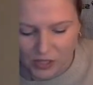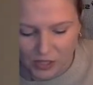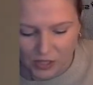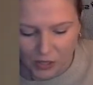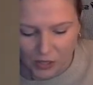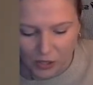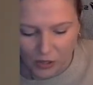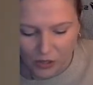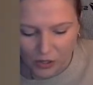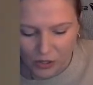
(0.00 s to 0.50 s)

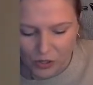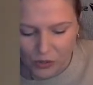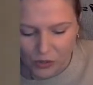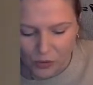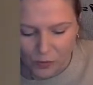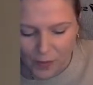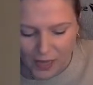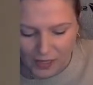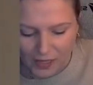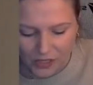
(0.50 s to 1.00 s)
Or you
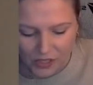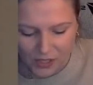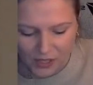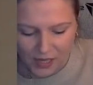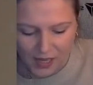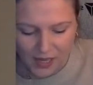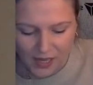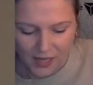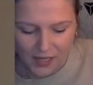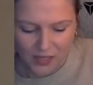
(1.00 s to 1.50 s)
mentioned
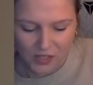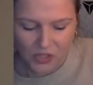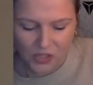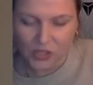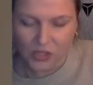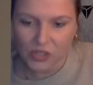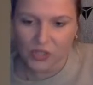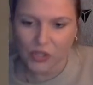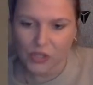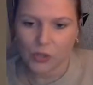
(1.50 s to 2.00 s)
that it's
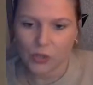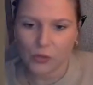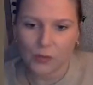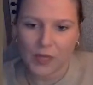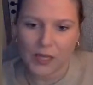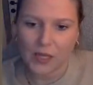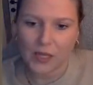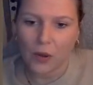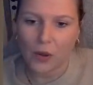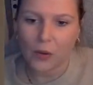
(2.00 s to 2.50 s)
just you
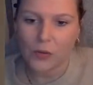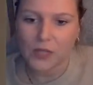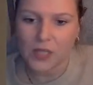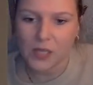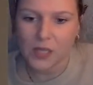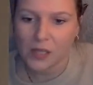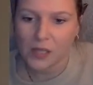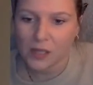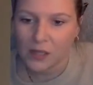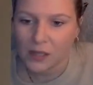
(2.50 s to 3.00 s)
being
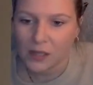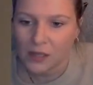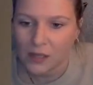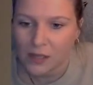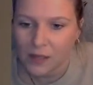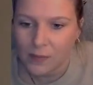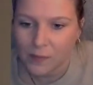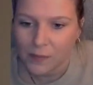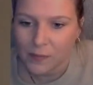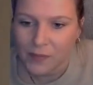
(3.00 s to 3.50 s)
cozy?
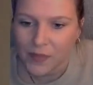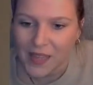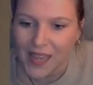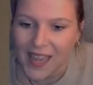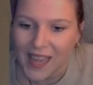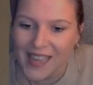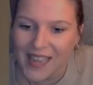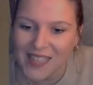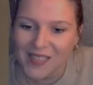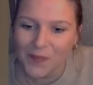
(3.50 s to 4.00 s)

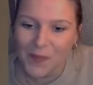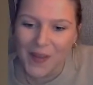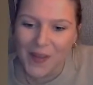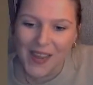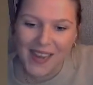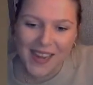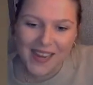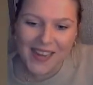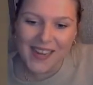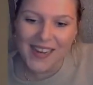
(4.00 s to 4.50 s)
Ace
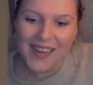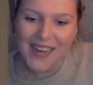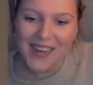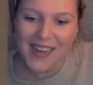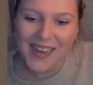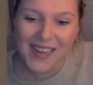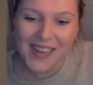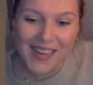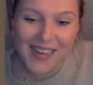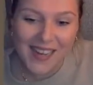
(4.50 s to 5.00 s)

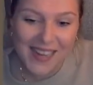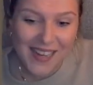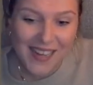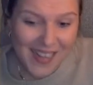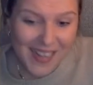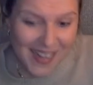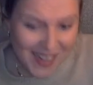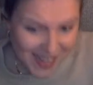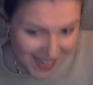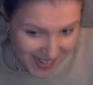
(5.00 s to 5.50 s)
Bairin.
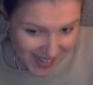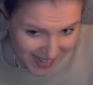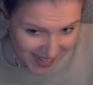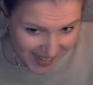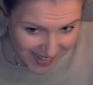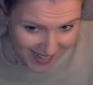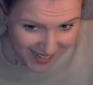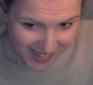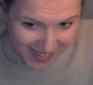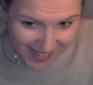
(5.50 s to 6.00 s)

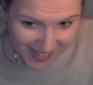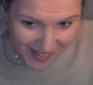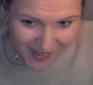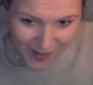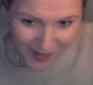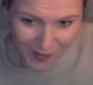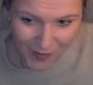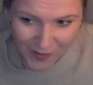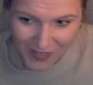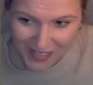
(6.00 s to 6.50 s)

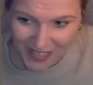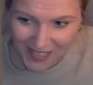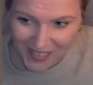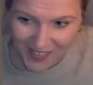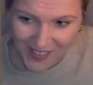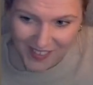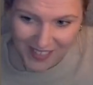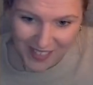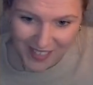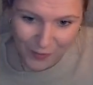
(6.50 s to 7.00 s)
Oh my
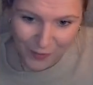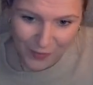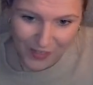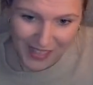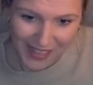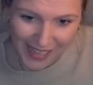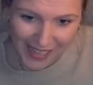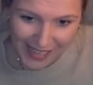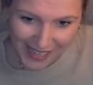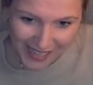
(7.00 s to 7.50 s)
god, I feel
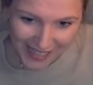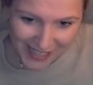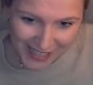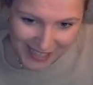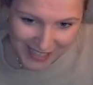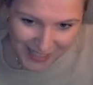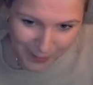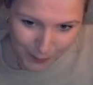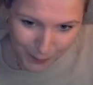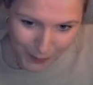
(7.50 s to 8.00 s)
like I
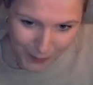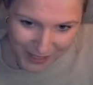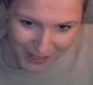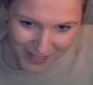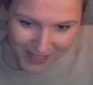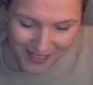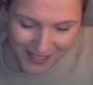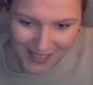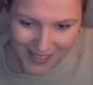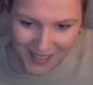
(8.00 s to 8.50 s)
just
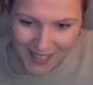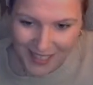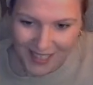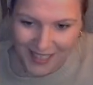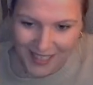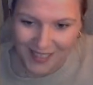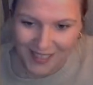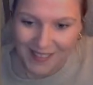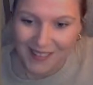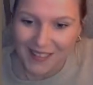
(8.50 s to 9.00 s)
butchered
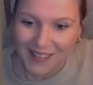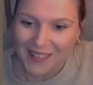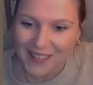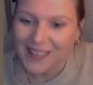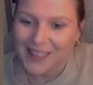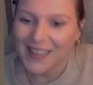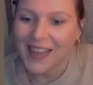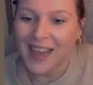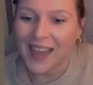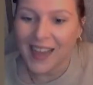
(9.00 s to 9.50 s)
that.
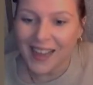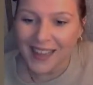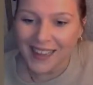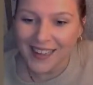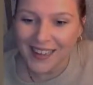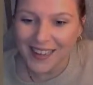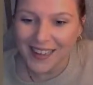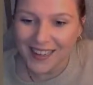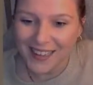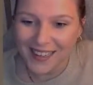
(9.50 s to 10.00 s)

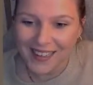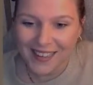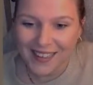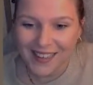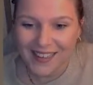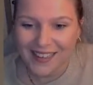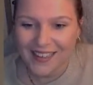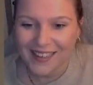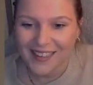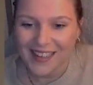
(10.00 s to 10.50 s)
Hi.
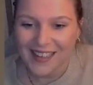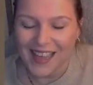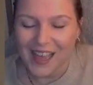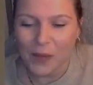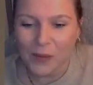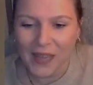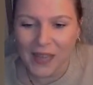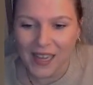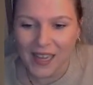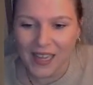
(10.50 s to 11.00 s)
How
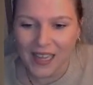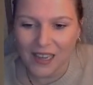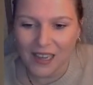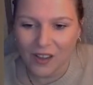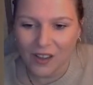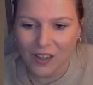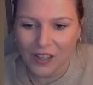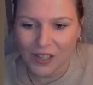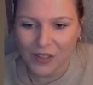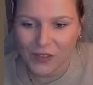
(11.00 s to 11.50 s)
can I
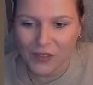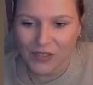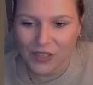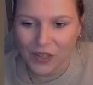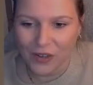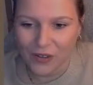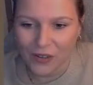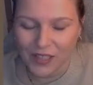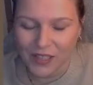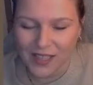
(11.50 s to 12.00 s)
call you
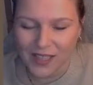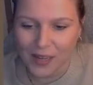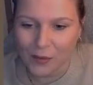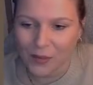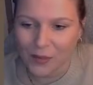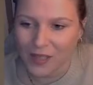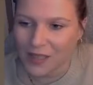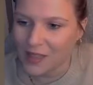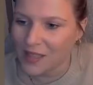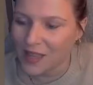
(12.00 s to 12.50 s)
though? Because I
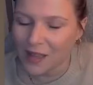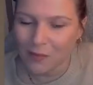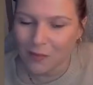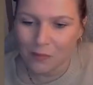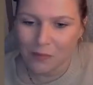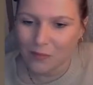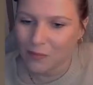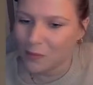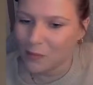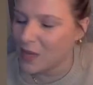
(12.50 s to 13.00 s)
will not
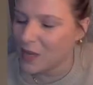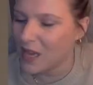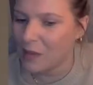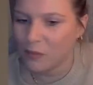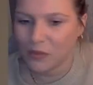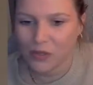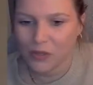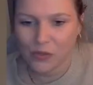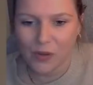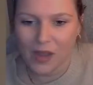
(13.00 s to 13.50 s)
be
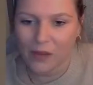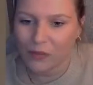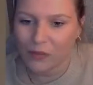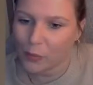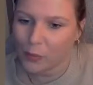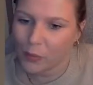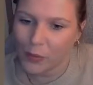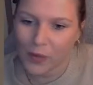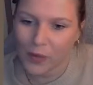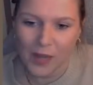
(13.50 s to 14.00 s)
able to ever
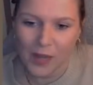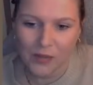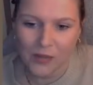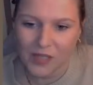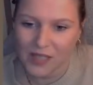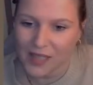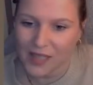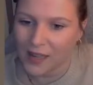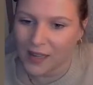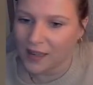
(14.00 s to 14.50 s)
pronounce
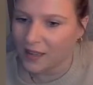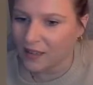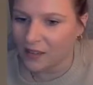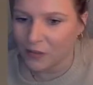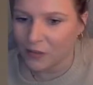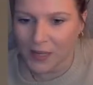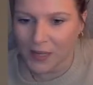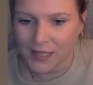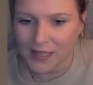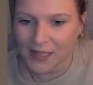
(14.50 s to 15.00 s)
that
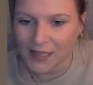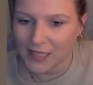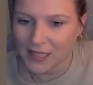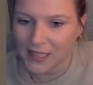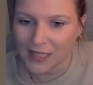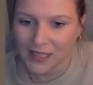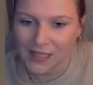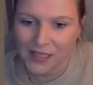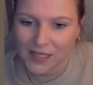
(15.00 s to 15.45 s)
correctly.